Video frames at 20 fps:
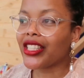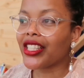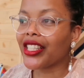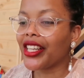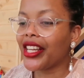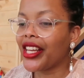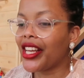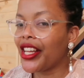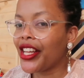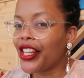
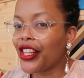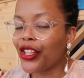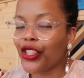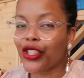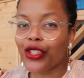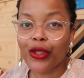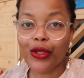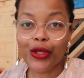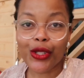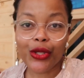
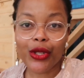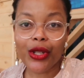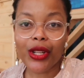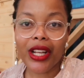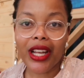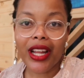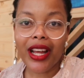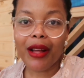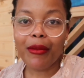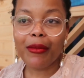the social
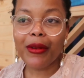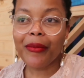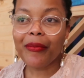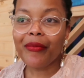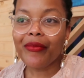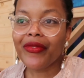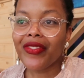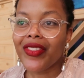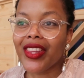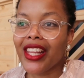club
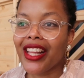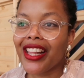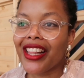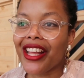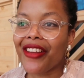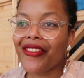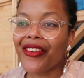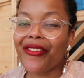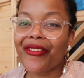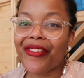
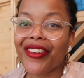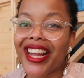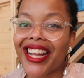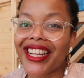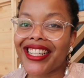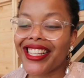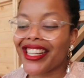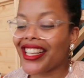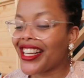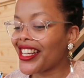they've
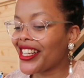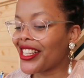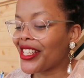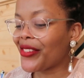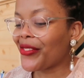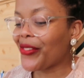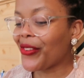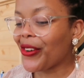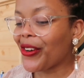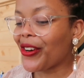invited us
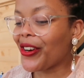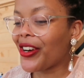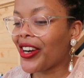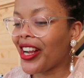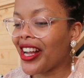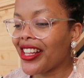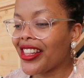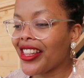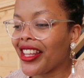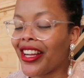for
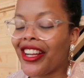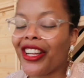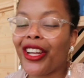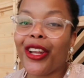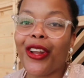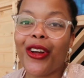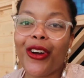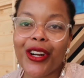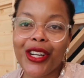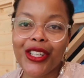their
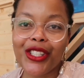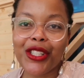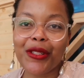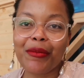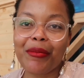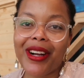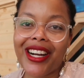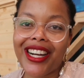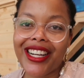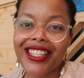launch
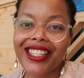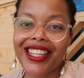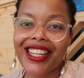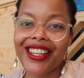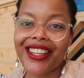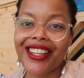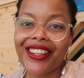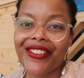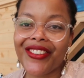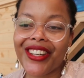
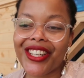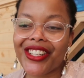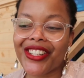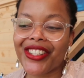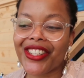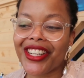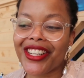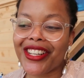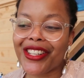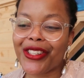party which
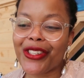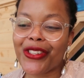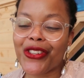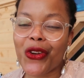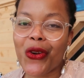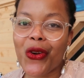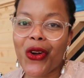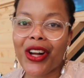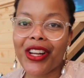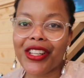is
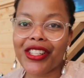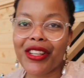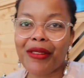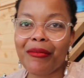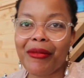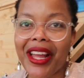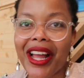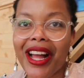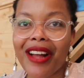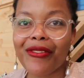so
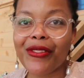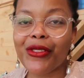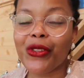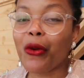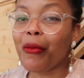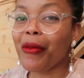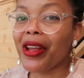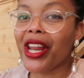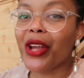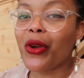awesome they have
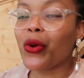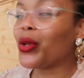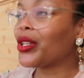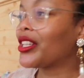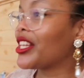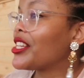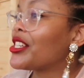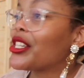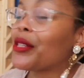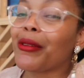so many cool
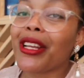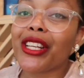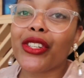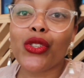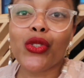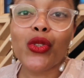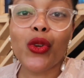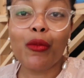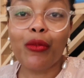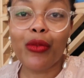things this place
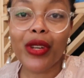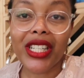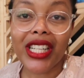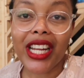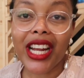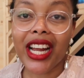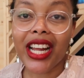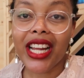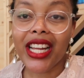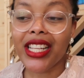is so
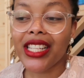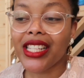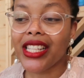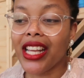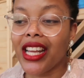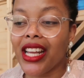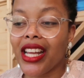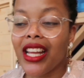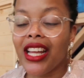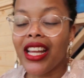pretty guys
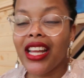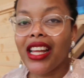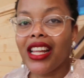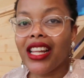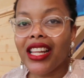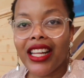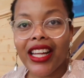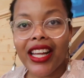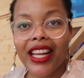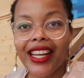
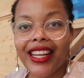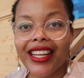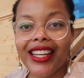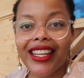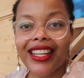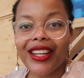like